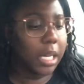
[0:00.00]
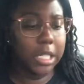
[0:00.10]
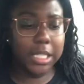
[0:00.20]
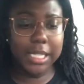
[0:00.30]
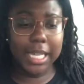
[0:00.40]

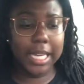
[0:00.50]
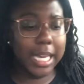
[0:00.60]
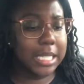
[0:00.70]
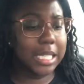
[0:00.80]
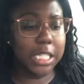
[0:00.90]
She said,
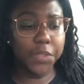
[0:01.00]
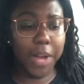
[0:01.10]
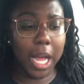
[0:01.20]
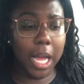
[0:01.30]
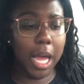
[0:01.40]
Yes, that's
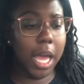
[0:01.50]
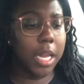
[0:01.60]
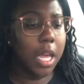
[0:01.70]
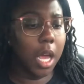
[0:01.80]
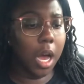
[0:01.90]
fine.
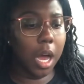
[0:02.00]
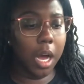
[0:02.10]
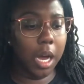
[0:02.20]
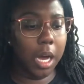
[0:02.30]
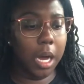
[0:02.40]

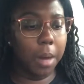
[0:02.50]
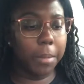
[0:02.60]
Um,